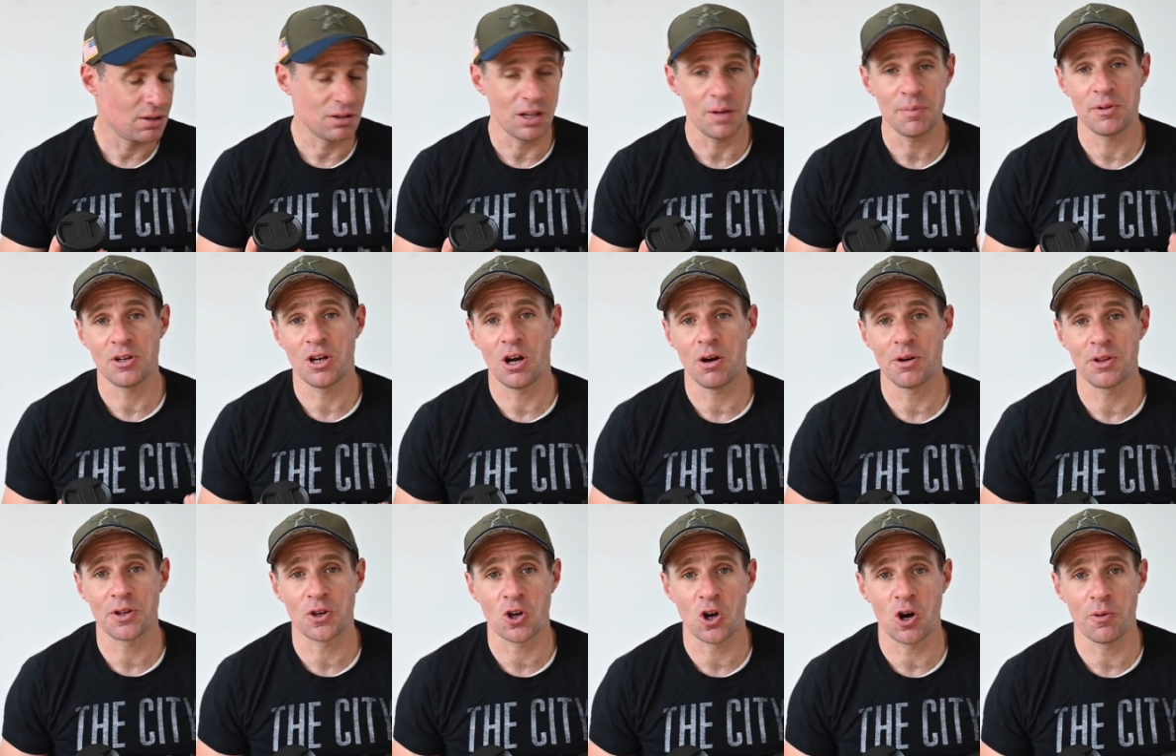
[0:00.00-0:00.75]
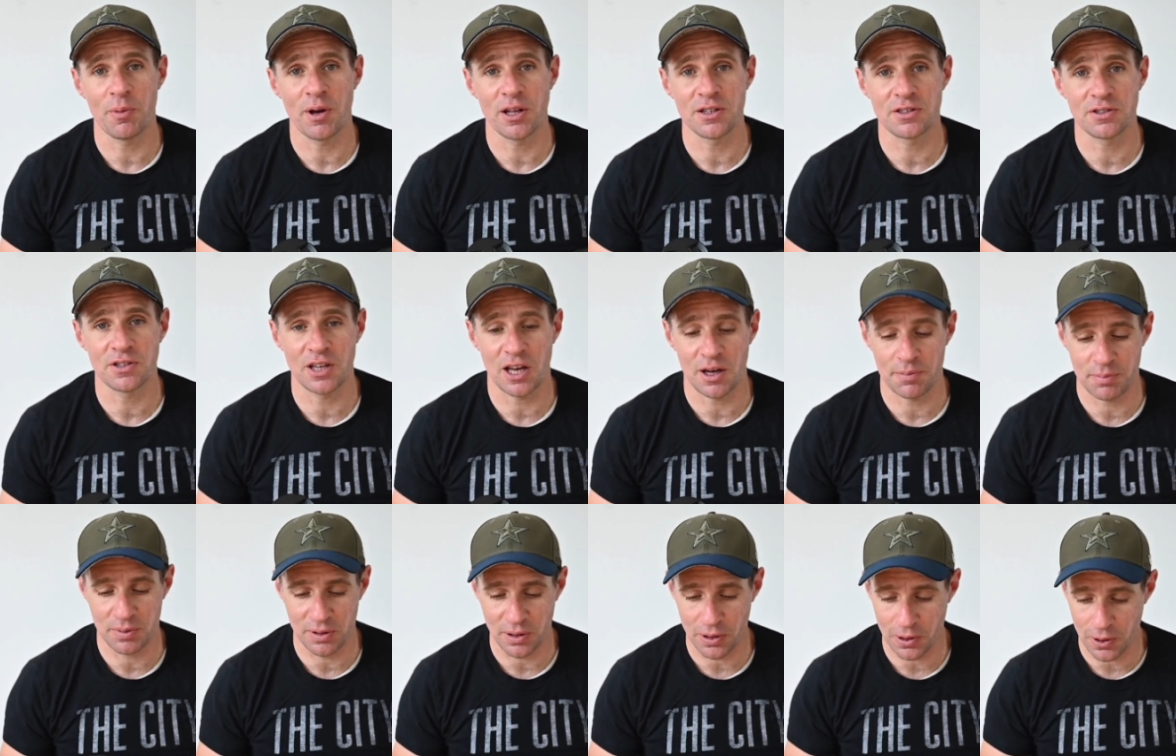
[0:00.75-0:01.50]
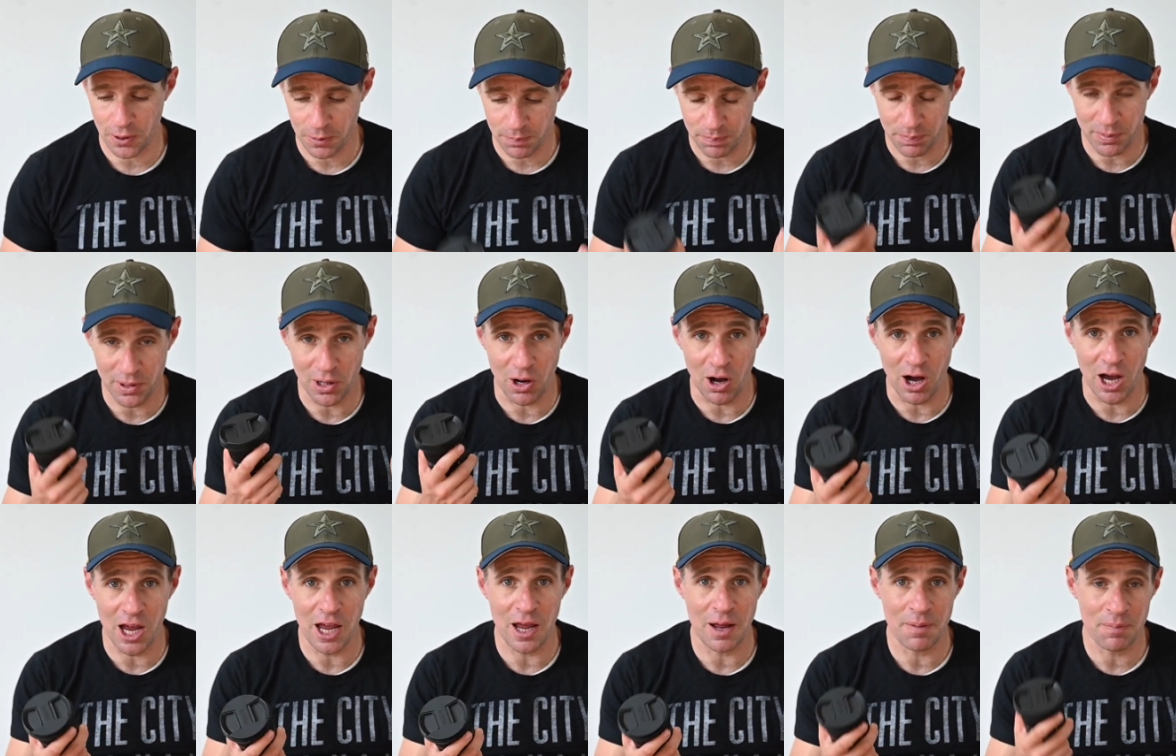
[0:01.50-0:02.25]
Let me know in the comments down below. But
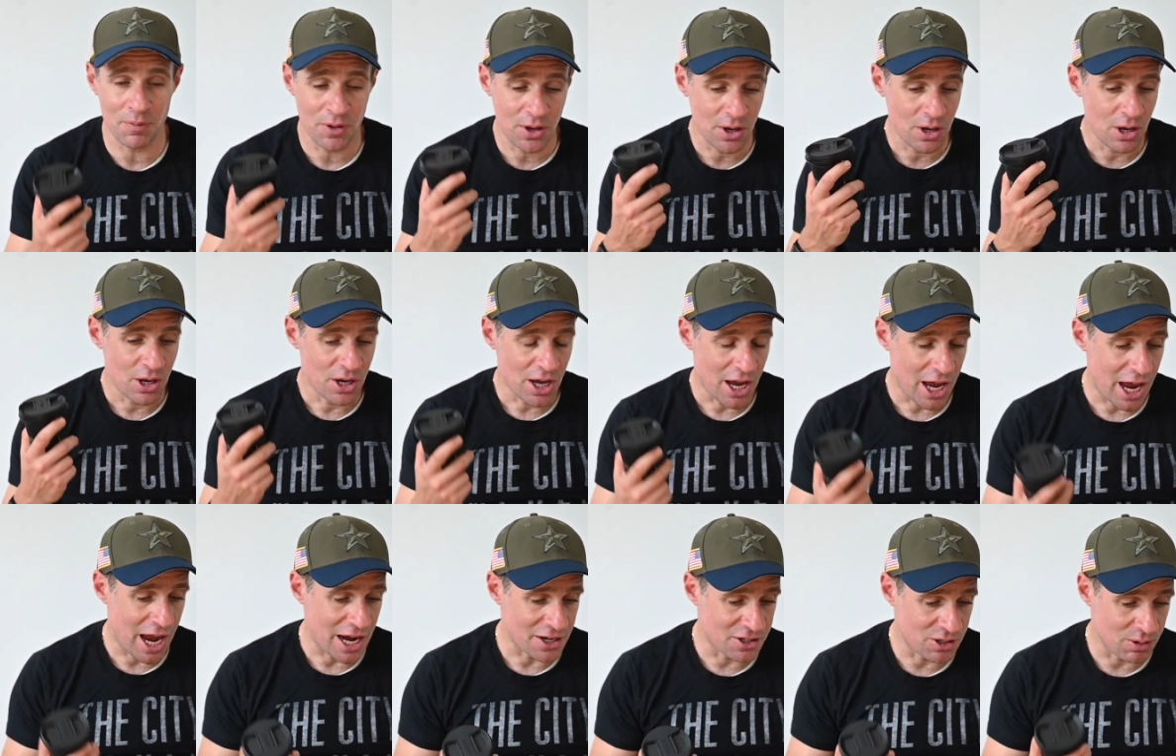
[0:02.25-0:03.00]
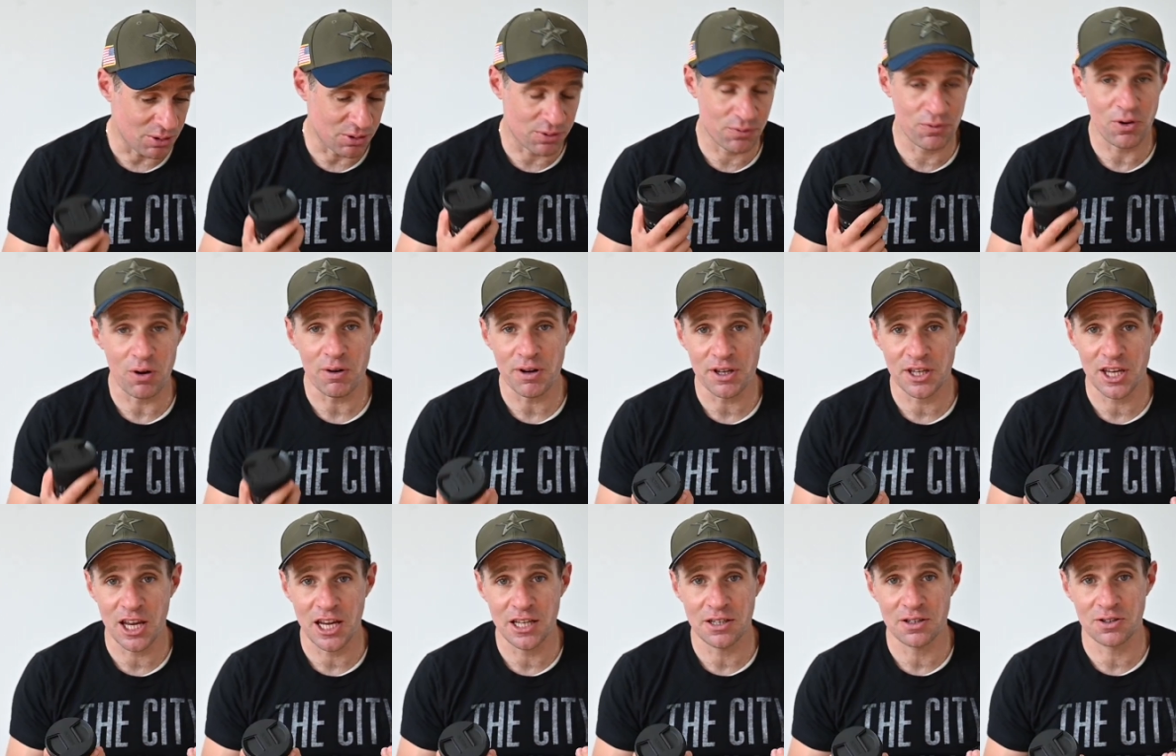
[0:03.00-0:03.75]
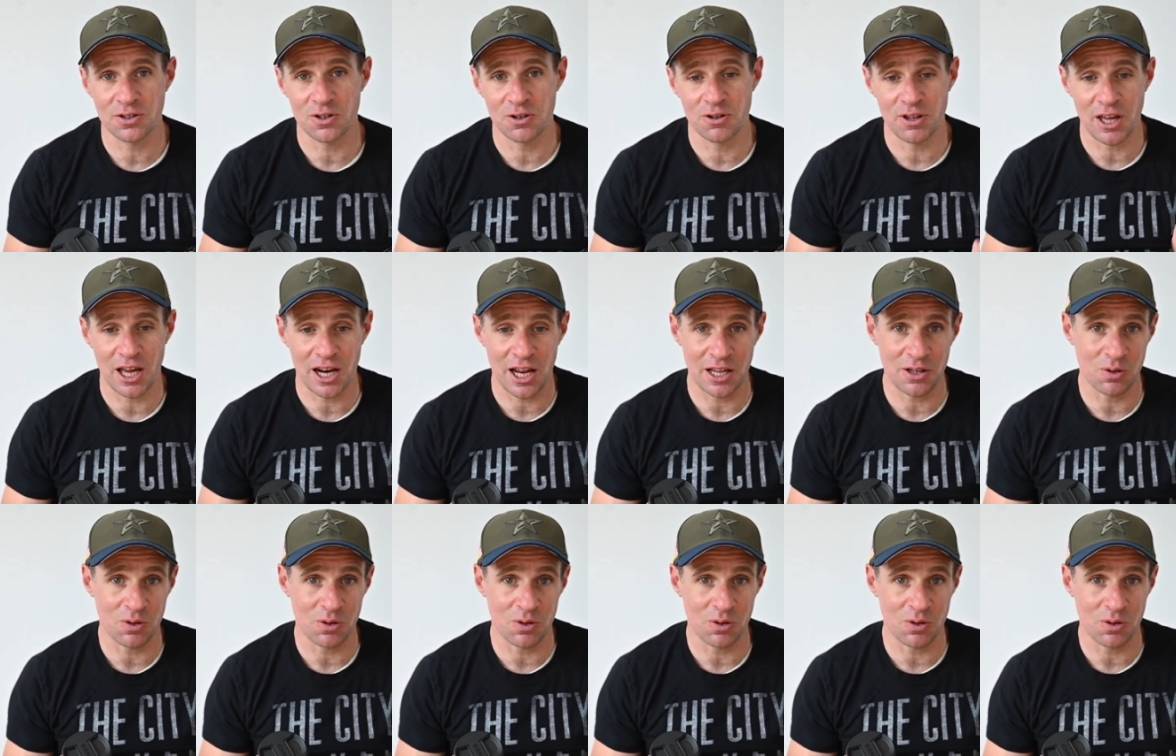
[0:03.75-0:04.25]
I was very keen to do that.